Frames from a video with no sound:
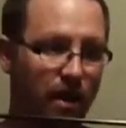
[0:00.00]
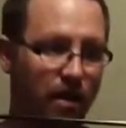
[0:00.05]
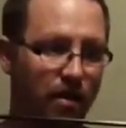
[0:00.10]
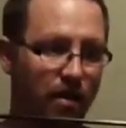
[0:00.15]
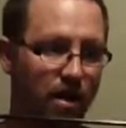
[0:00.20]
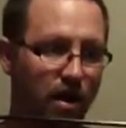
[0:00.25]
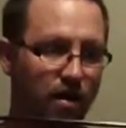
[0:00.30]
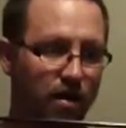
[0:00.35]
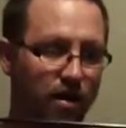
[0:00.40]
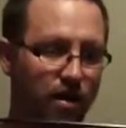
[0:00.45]

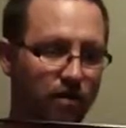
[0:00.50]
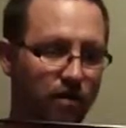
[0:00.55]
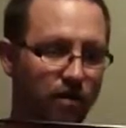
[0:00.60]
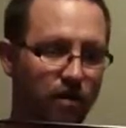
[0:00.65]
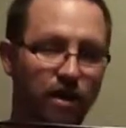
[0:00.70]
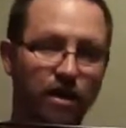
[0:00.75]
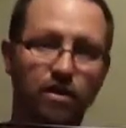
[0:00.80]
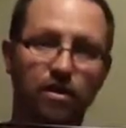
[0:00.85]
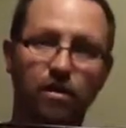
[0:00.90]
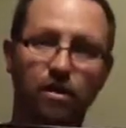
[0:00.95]
nothing
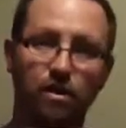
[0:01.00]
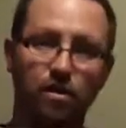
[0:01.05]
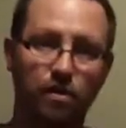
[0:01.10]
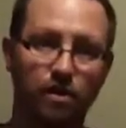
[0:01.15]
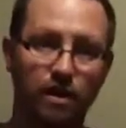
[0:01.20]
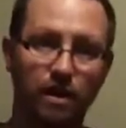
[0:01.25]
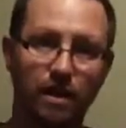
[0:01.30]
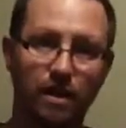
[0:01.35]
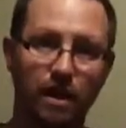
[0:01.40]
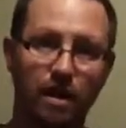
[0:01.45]
really to alert
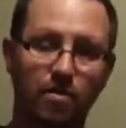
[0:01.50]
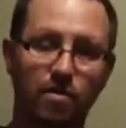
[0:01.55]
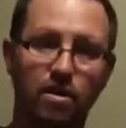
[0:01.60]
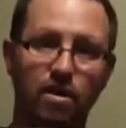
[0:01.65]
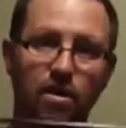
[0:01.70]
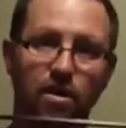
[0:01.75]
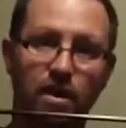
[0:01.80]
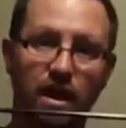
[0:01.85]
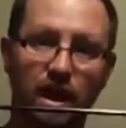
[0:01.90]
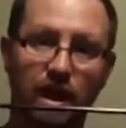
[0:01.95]
a deer, I
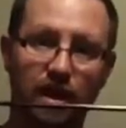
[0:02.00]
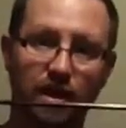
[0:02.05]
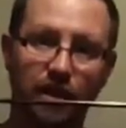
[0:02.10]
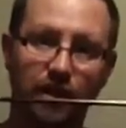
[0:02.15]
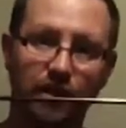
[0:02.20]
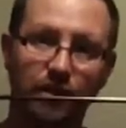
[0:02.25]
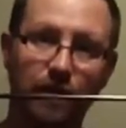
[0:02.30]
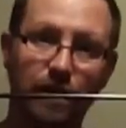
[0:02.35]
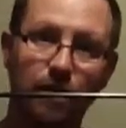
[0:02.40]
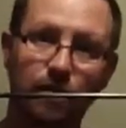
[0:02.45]
wouldn't think. And
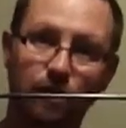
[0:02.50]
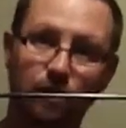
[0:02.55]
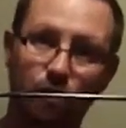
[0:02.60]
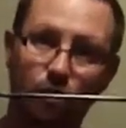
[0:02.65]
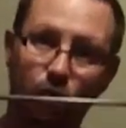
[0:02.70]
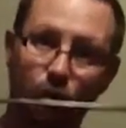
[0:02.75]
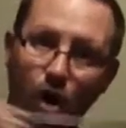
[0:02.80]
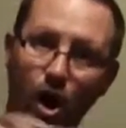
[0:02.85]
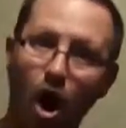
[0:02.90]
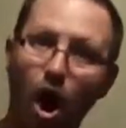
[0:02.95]
then you hear the
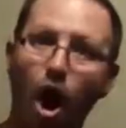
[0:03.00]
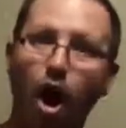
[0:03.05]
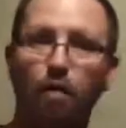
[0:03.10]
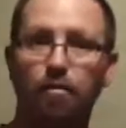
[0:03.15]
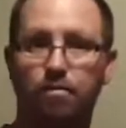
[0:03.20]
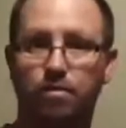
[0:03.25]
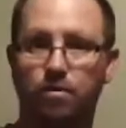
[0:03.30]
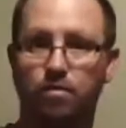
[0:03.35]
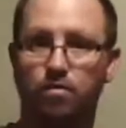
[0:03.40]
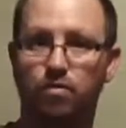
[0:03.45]

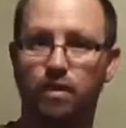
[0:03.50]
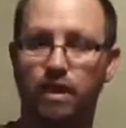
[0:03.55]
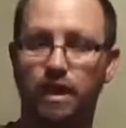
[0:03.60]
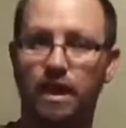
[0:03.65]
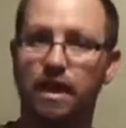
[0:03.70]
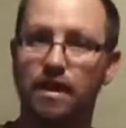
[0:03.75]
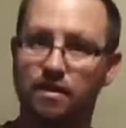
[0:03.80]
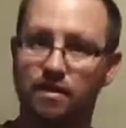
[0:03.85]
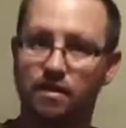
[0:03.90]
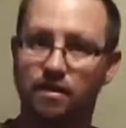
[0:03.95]
whomp when it
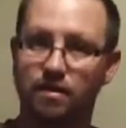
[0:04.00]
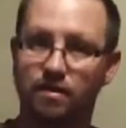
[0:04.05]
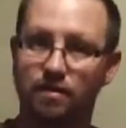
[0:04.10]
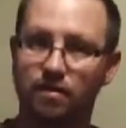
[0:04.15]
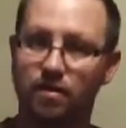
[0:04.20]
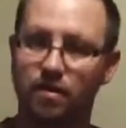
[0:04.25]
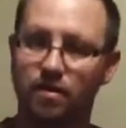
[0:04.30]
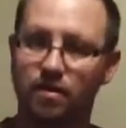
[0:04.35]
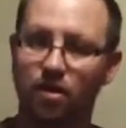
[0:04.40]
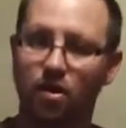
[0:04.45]
hits
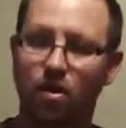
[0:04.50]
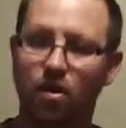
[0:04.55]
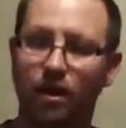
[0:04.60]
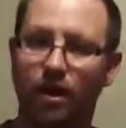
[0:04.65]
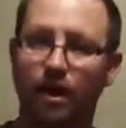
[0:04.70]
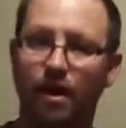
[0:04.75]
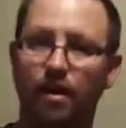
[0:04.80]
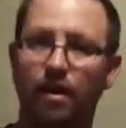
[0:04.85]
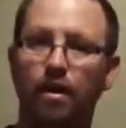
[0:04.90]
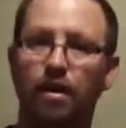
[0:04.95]
the
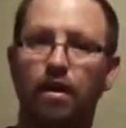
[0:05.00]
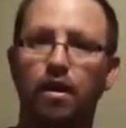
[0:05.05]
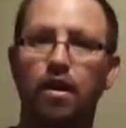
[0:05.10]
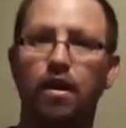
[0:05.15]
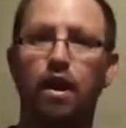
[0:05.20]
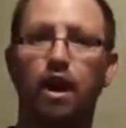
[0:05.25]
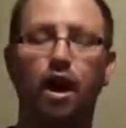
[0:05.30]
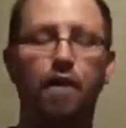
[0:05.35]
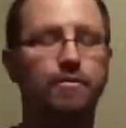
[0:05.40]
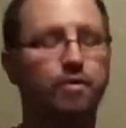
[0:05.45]
target.
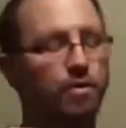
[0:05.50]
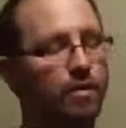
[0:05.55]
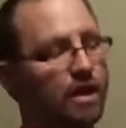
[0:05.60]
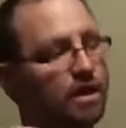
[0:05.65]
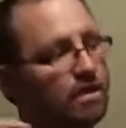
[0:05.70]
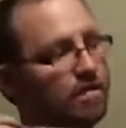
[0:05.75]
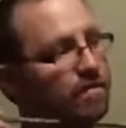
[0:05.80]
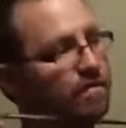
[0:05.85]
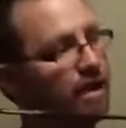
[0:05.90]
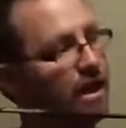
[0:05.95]
The
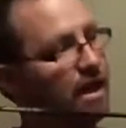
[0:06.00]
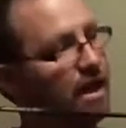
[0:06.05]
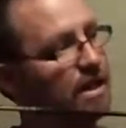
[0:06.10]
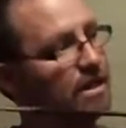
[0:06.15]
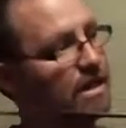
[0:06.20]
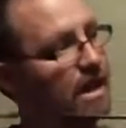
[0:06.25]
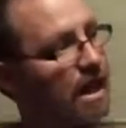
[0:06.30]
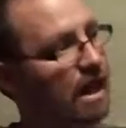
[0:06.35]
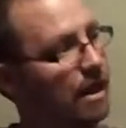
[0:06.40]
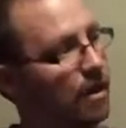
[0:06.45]
reason for that
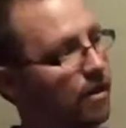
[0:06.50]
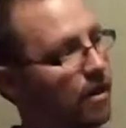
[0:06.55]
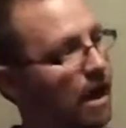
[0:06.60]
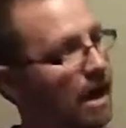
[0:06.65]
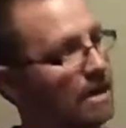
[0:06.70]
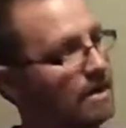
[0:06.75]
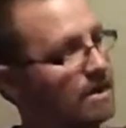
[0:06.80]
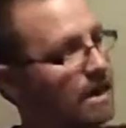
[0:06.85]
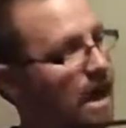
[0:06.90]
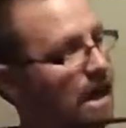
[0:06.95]
is that arrow
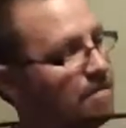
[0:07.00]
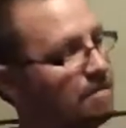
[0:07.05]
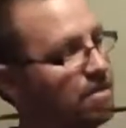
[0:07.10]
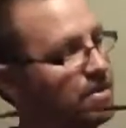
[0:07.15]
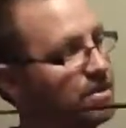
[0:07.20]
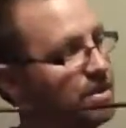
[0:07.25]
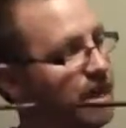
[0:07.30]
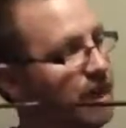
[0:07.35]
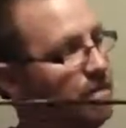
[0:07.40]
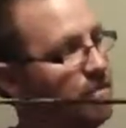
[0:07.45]
had time to
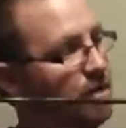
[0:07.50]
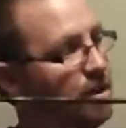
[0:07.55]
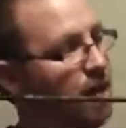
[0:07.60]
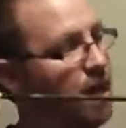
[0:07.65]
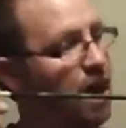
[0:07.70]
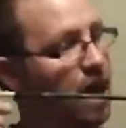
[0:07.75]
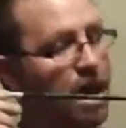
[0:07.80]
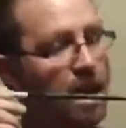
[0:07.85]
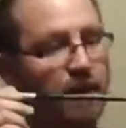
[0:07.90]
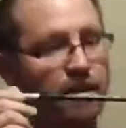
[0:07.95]

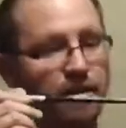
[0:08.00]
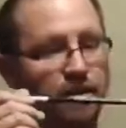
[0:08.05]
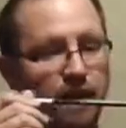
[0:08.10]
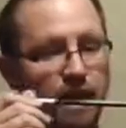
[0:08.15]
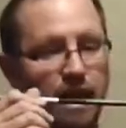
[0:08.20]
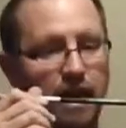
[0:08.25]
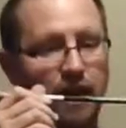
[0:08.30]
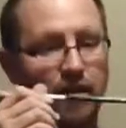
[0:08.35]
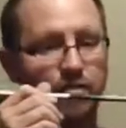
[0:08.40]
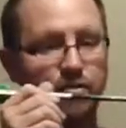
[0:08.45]
stabilize,
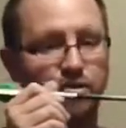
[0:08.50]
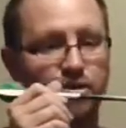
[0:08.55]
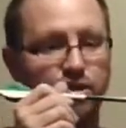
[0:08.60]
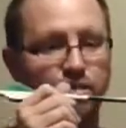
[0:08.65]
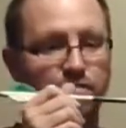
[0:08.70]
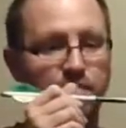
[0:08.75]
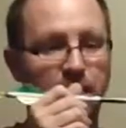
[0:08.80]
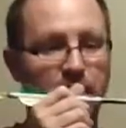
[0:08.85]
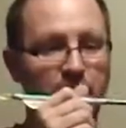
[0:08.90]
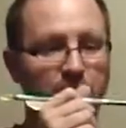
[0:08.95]
and it was
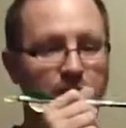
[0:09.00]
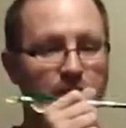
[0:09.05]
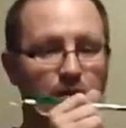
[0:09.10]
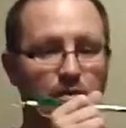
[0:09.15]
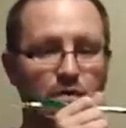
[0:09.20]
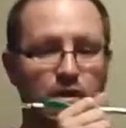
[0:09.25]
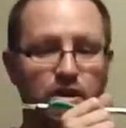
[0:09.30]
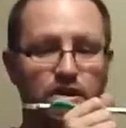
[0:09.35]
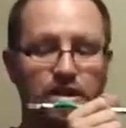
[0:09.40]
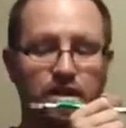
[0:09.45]
spinning, and
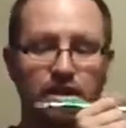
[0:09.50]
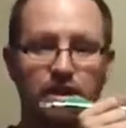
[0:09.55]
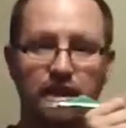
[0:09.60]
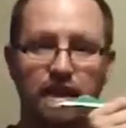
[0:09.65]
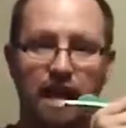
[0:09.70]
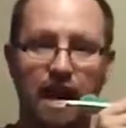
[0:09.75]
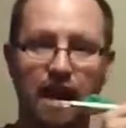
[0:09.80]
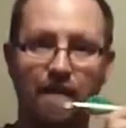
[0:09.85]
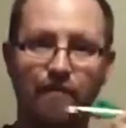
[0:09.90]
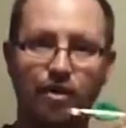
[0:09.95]
it
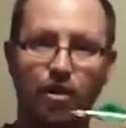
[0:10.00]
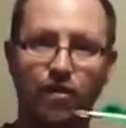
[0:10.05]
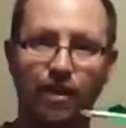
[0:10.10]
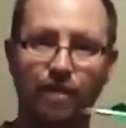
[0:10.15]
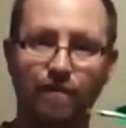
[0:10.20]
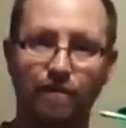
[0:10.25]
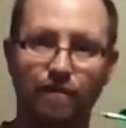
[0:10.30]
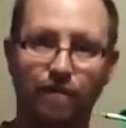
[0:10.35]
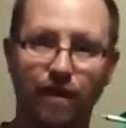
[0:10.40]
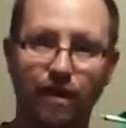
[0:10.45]
didn't have all
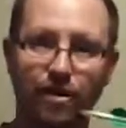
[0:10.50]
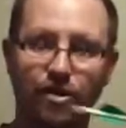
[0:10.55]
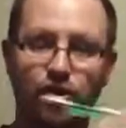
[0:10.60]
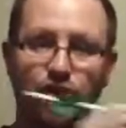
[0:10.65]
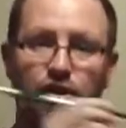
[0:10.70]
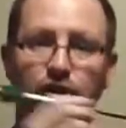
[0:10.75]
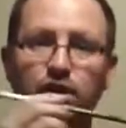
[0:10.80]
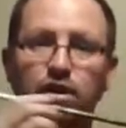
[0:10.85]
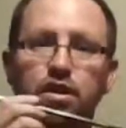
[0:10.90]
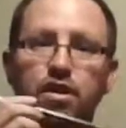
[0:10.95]
that
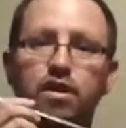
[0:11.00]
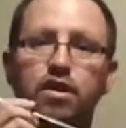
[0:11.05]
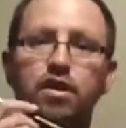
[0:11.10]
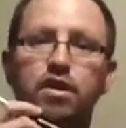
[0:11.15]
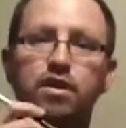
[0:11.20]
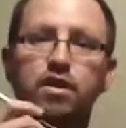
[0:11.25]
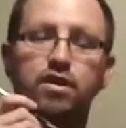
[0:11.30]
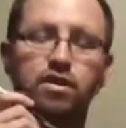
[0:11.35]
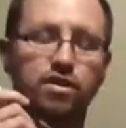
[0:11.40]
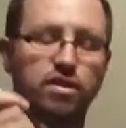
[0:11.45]
friction.
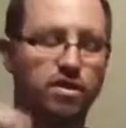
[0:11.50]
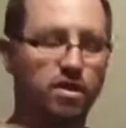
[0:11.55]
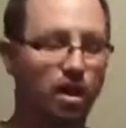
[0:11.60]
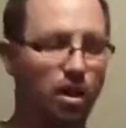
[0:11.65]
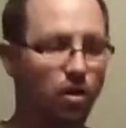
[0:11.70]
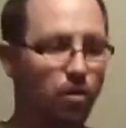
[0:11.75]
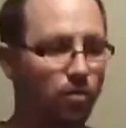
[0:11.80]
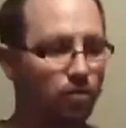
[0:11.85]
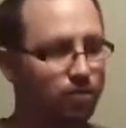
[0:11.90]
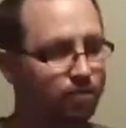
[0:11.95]

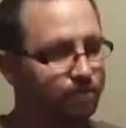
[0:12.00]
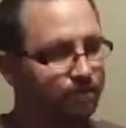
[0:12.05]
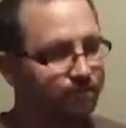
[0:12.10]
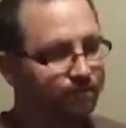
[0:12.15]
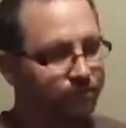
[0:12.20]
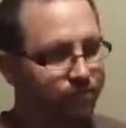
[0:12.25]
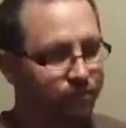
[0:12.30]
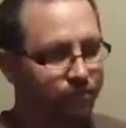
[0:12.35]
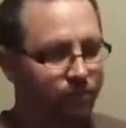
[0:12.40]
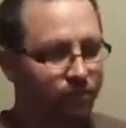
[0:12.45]
So
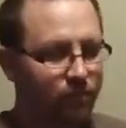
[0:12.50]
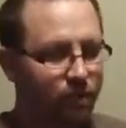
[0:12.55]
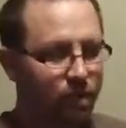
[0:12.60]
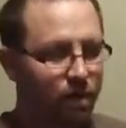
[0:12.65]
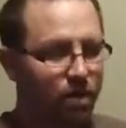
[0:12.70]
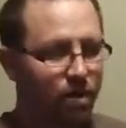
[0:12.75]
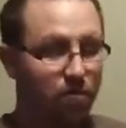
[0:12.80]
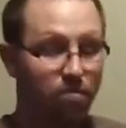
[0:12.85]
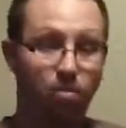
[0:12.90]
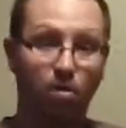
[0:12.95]

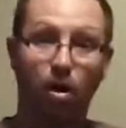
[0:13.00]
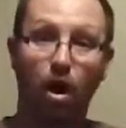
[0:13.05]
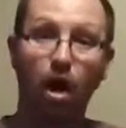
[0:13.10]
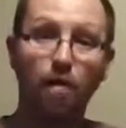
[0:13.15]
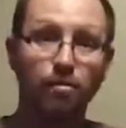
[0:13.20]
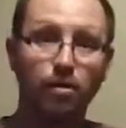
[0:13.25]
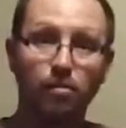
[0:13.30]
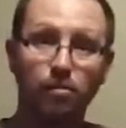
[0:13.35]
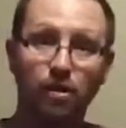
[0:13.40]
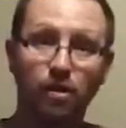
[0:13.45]
the
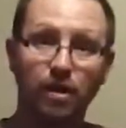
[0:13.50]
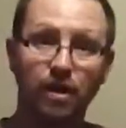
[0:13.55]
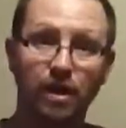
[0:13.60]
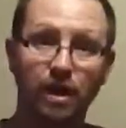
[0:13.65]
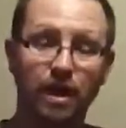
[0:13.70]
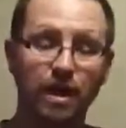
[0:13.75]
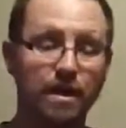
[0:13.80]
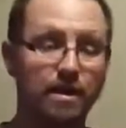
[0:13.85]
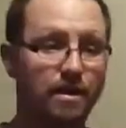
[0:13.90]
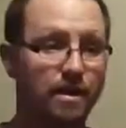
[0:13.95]
problem with it
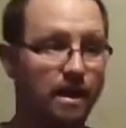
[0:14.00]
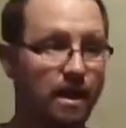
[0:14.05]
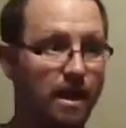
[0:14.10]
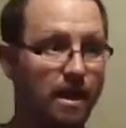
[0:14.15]
is,